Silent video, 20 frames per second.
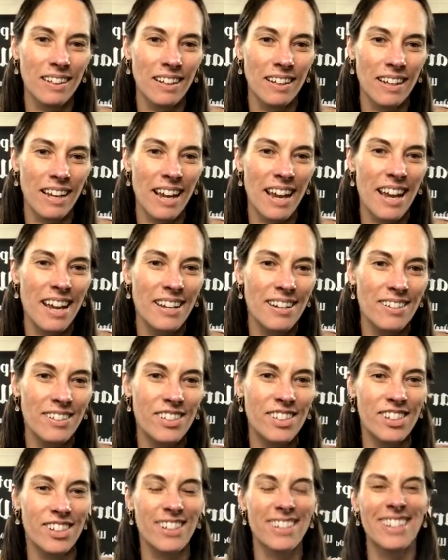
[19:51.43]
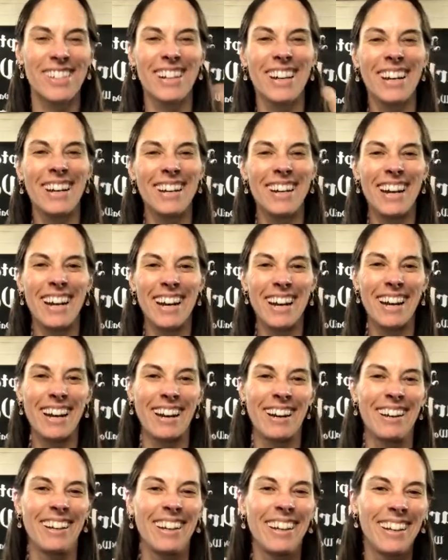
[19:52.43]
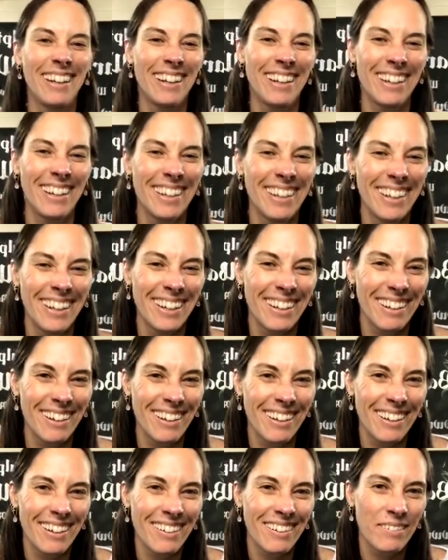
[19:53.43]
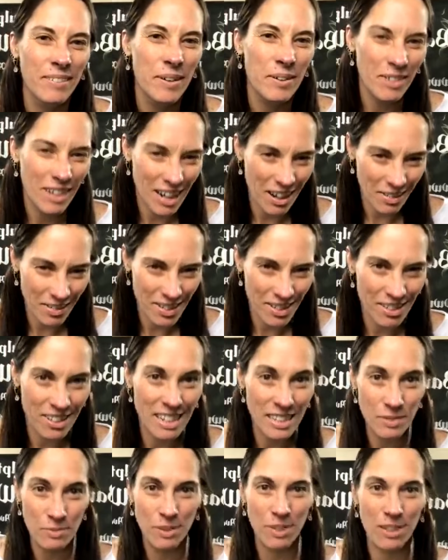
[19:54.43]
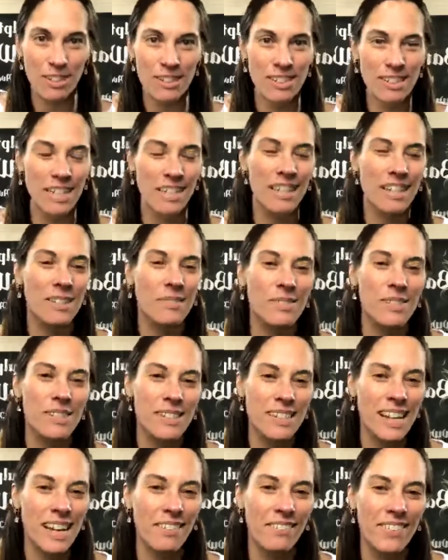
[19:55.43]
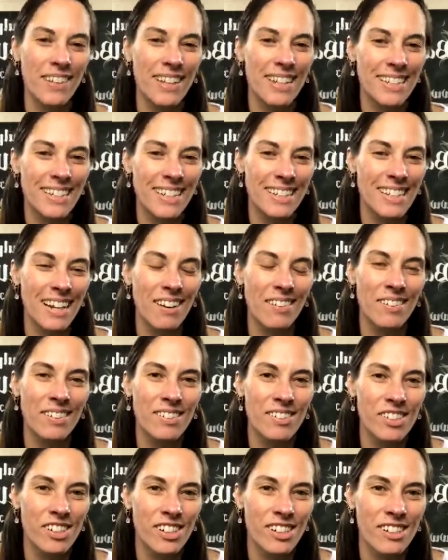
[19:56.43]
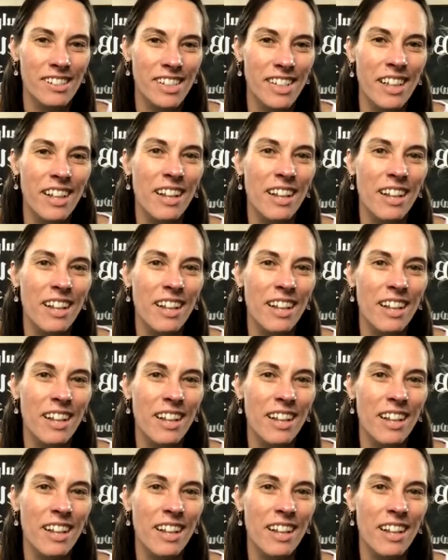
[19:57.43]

And New Jersey. Hell yeah. We were out there. That's where Stephanie is out in New Jersey.